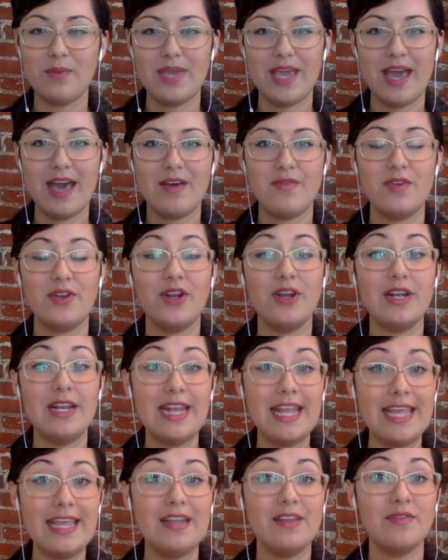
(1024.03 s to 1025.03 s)
we have in our
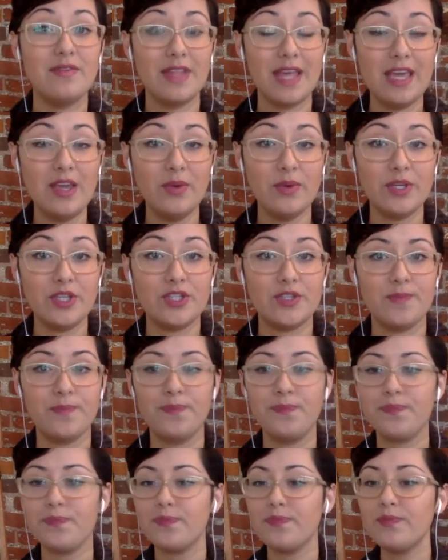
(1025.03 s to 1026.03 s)
native language.
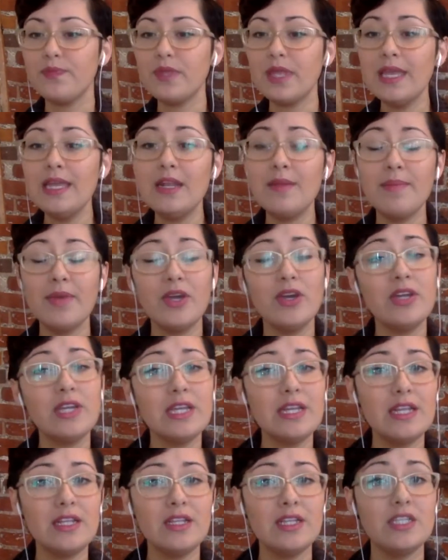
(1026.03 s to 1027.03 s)
And
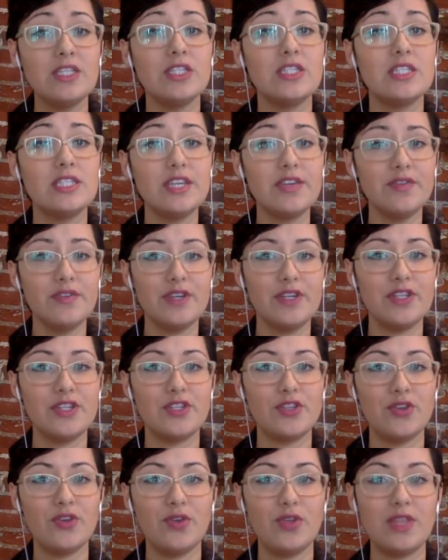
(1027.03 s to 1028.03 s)
American English is different.
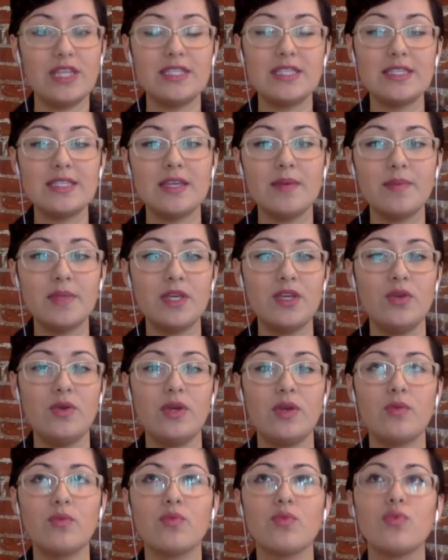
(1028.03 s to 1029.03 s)
So this is something you
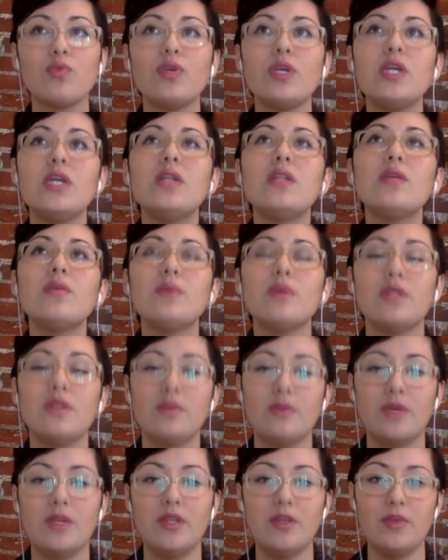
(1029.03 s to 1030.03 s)
can really, really,
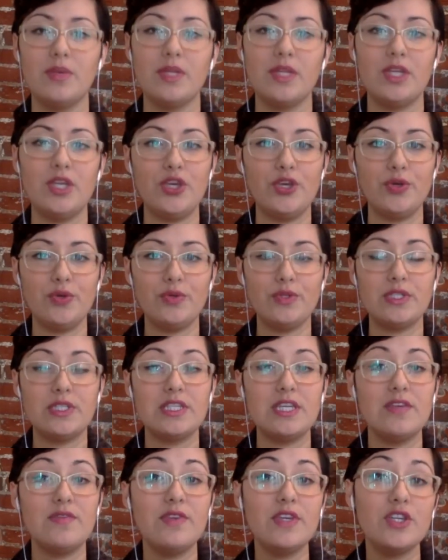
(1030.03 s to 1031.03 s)
really, really use
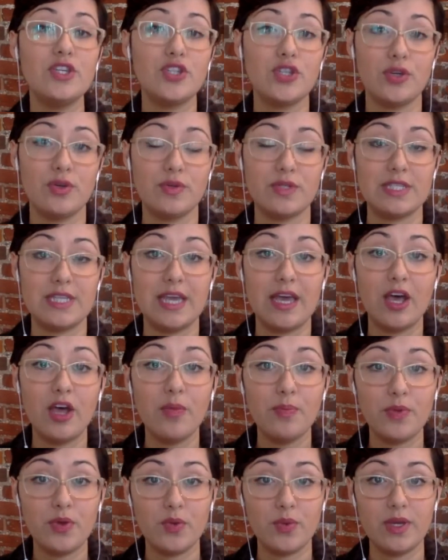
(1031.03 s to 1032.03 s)
TV shows to
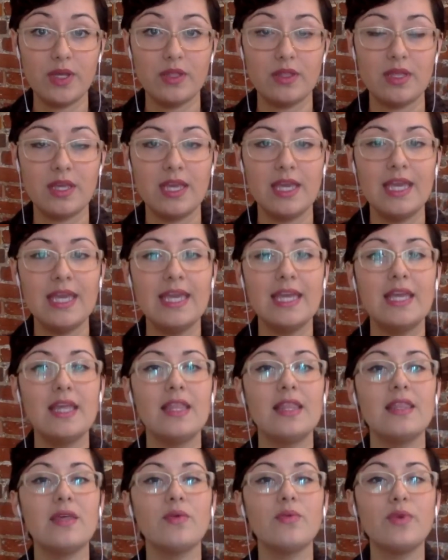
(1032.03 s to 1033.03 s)
help you with.
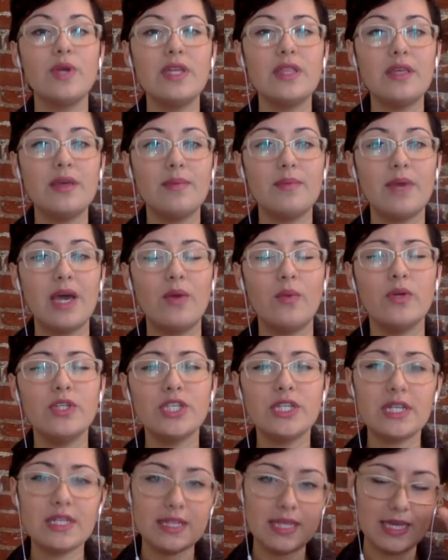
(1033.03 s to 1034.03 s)
The rhythm. I want
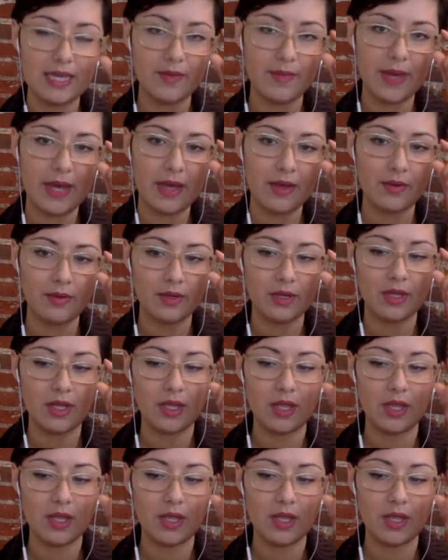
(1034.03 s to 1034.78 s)
you to think about